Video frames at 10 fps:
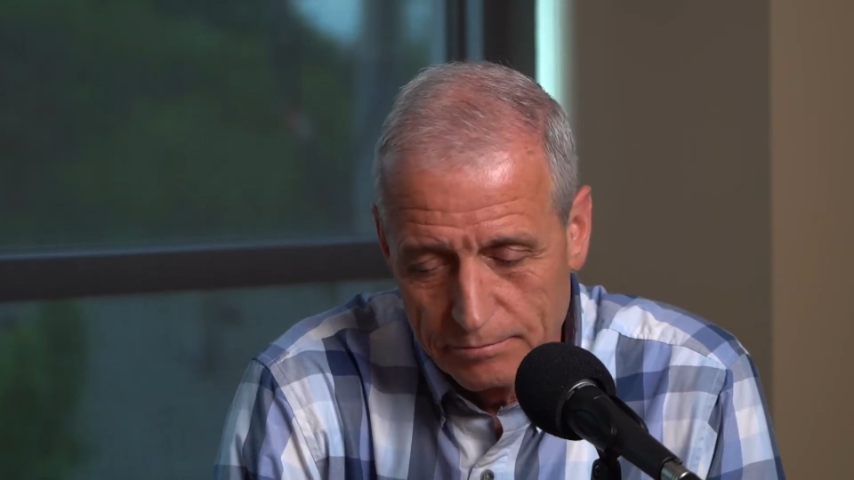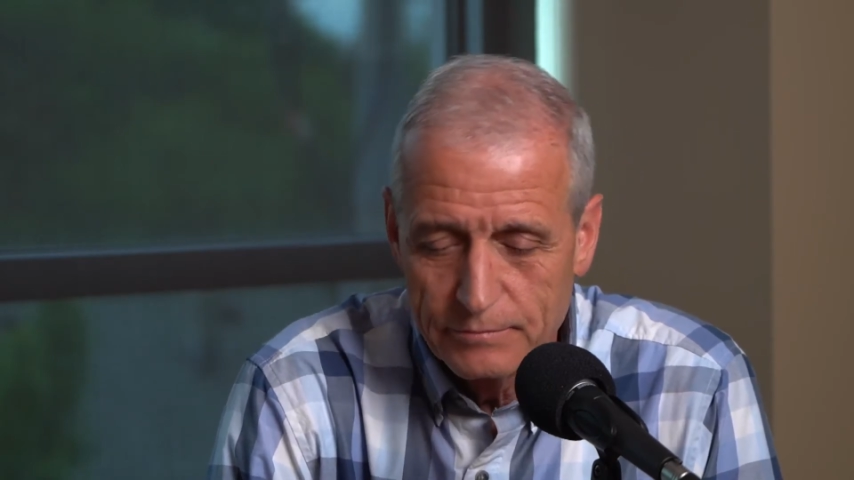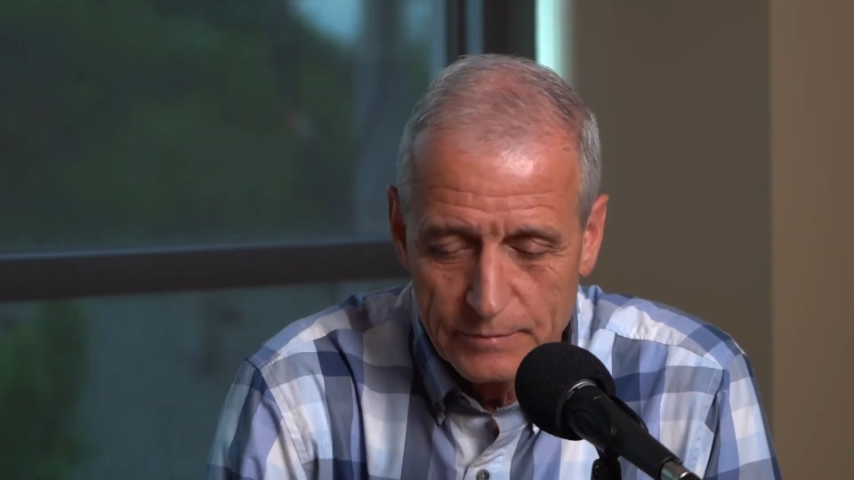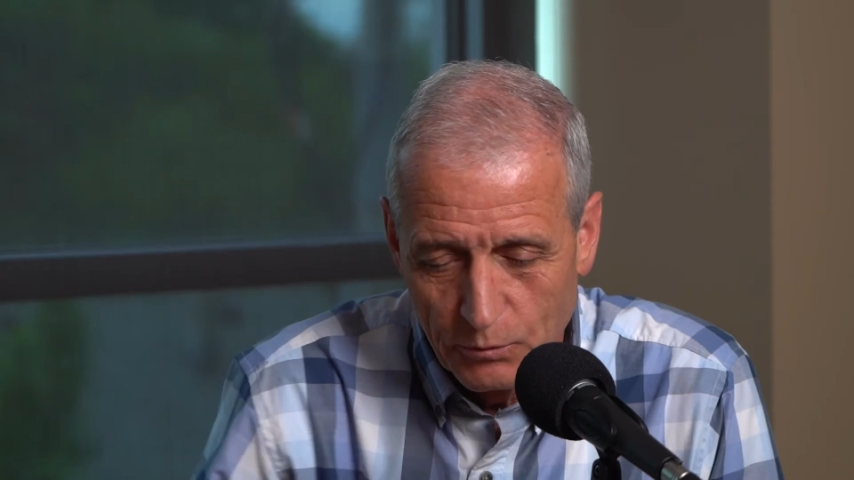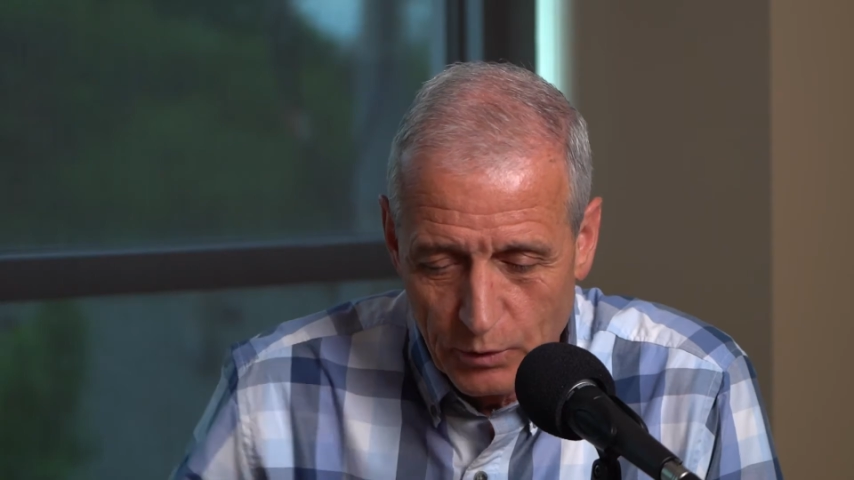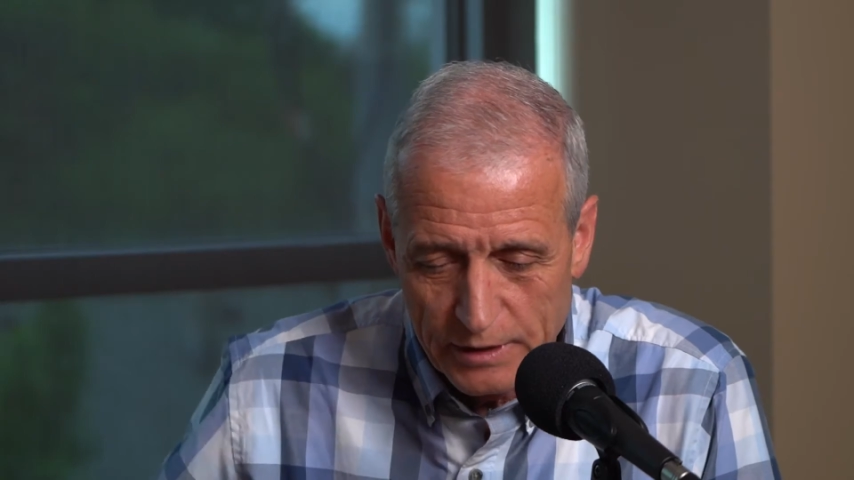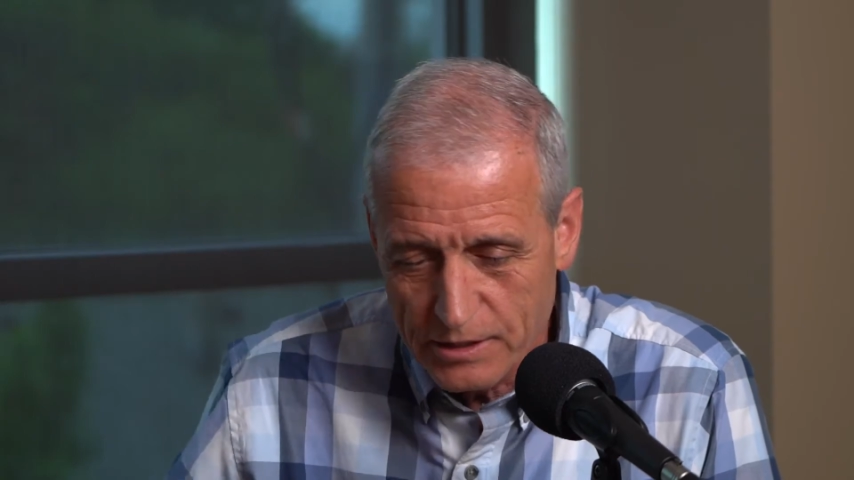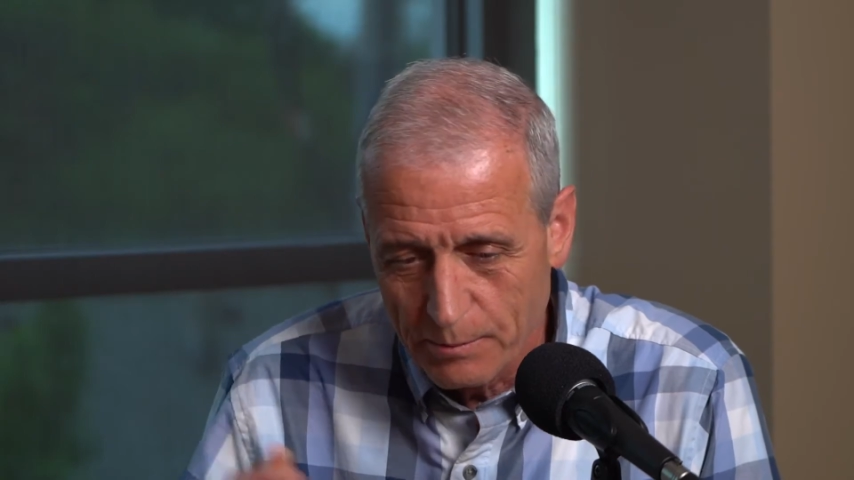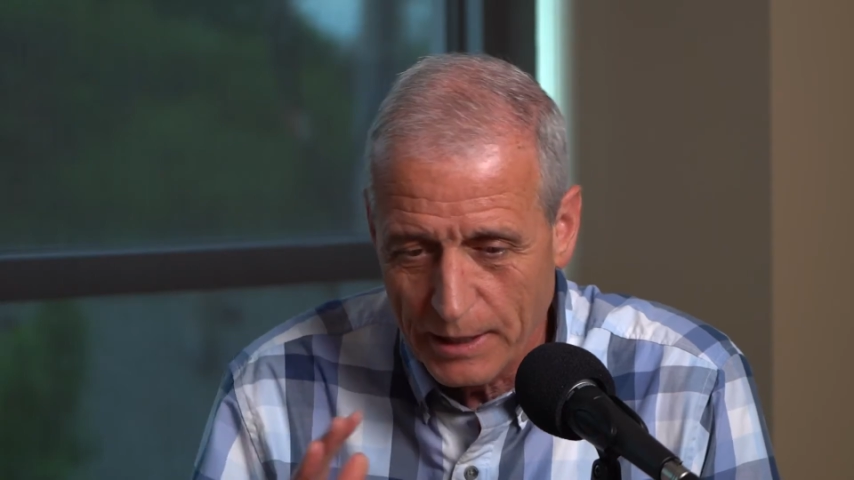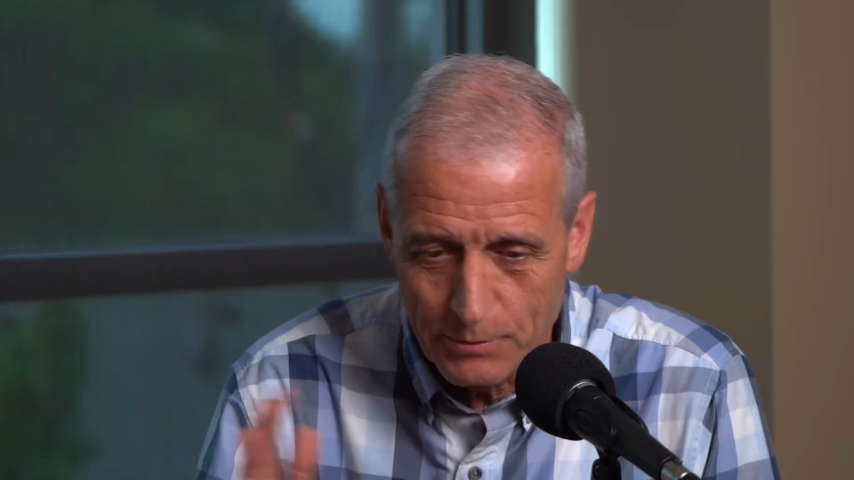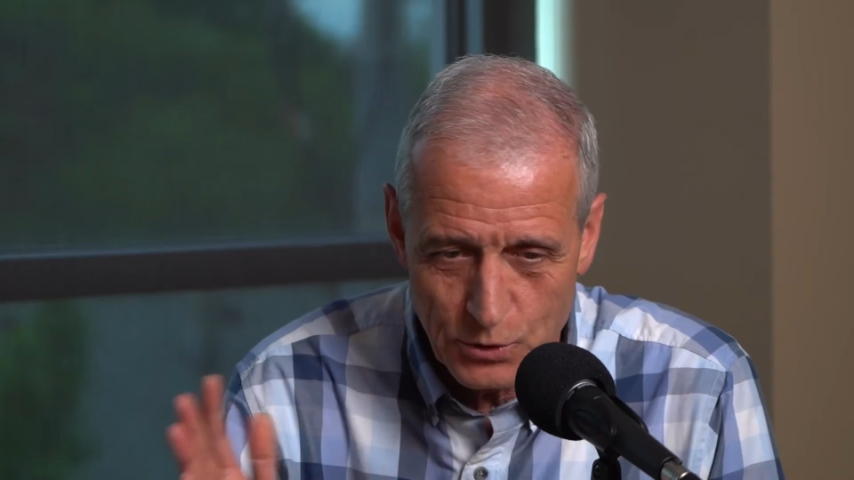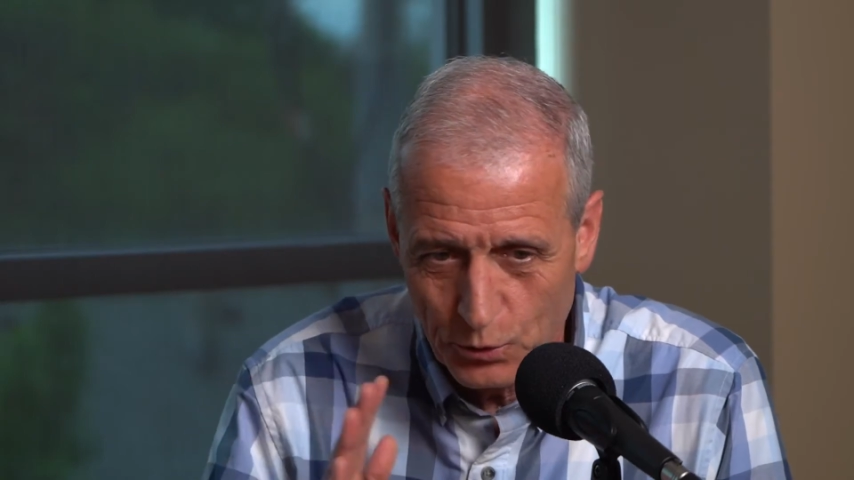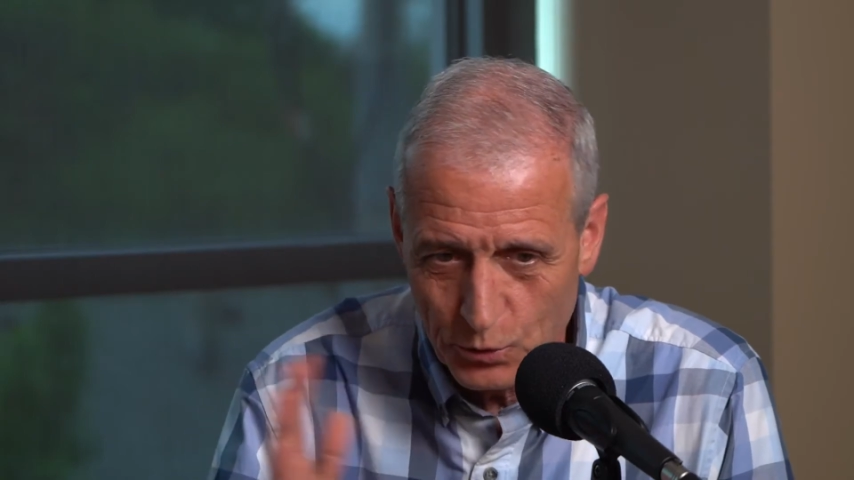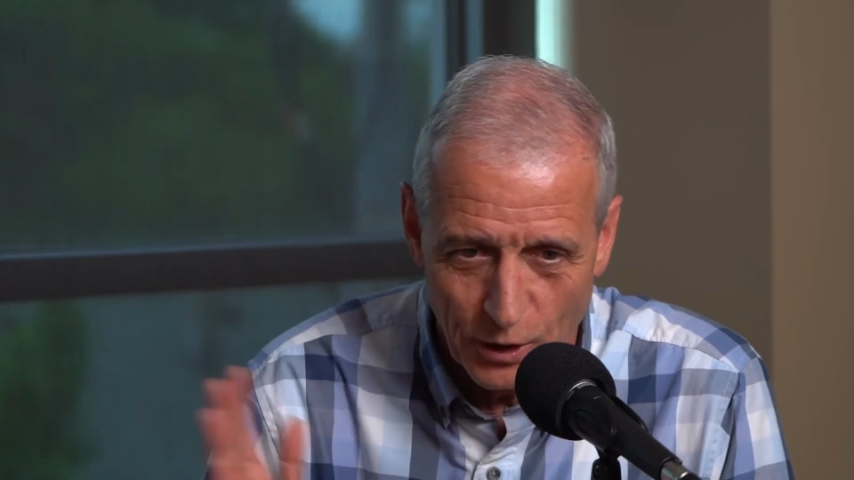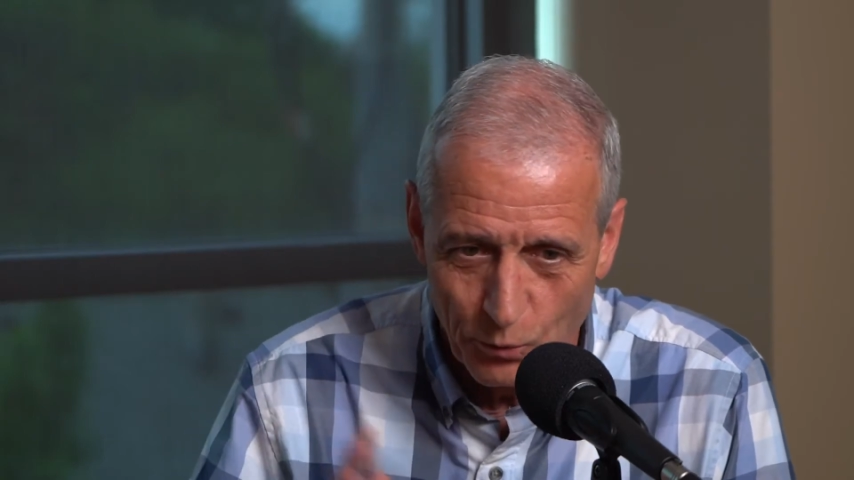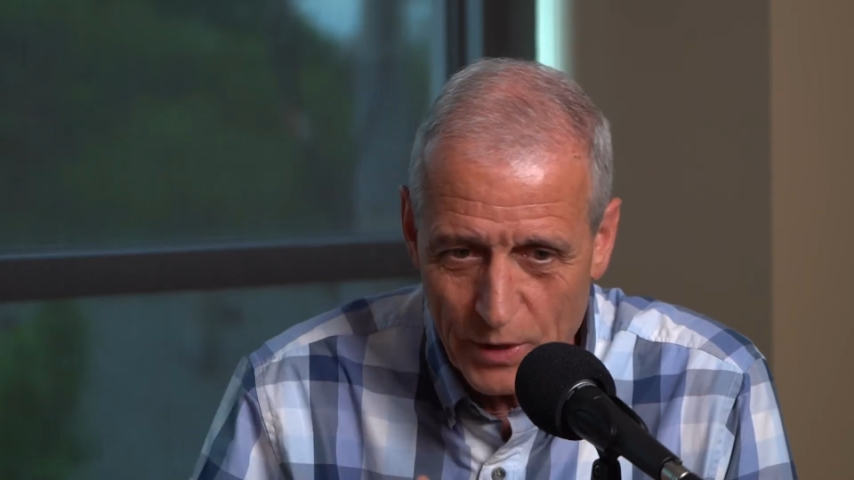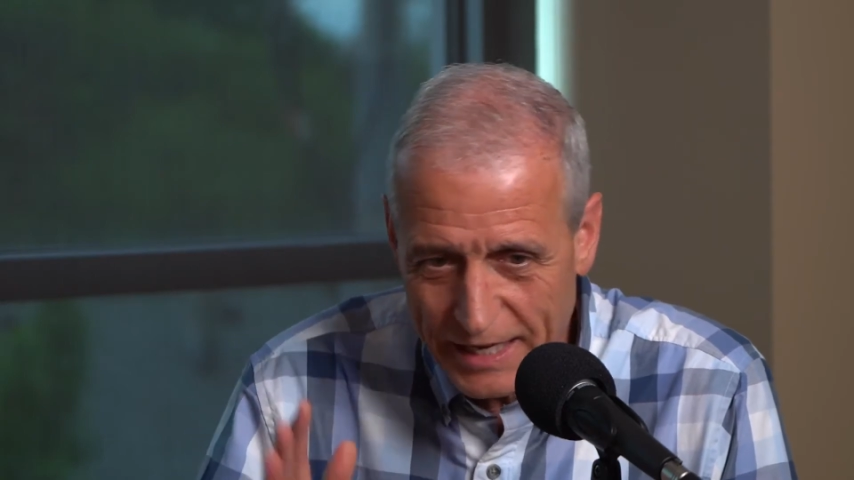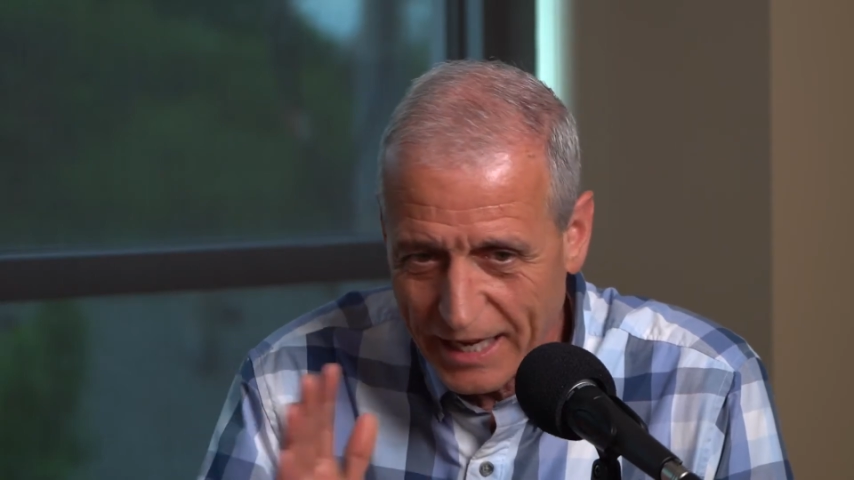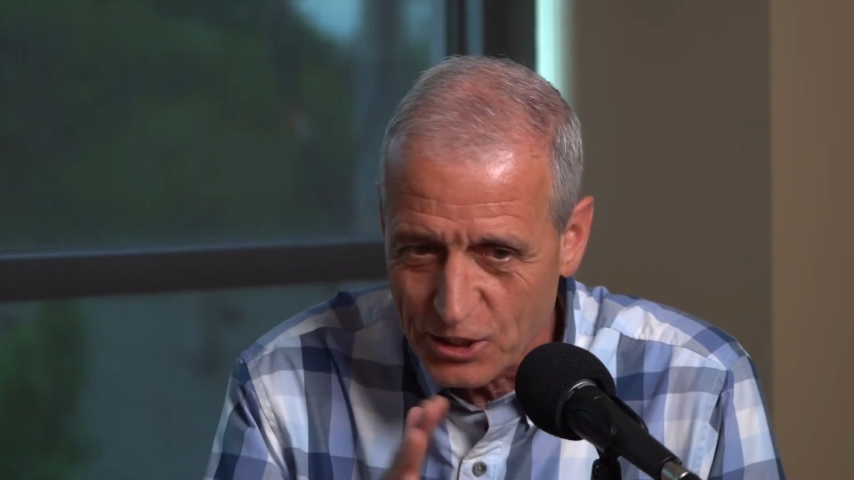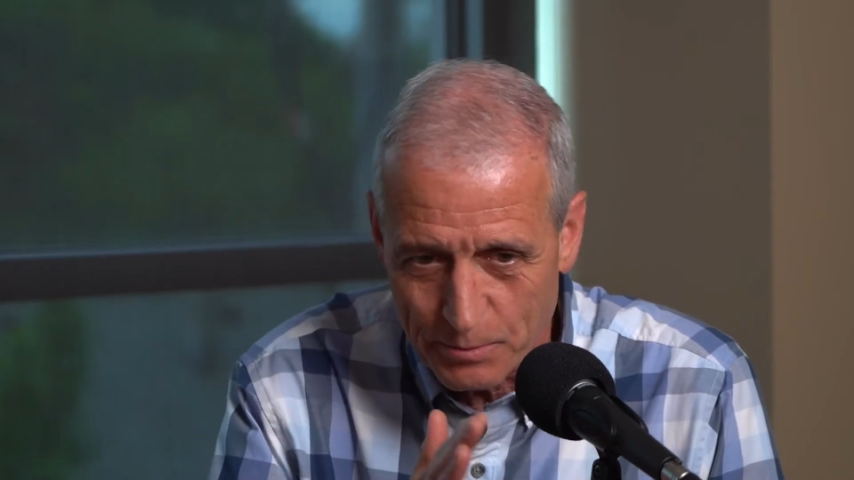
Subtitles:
we sometimes don't do it on weekends,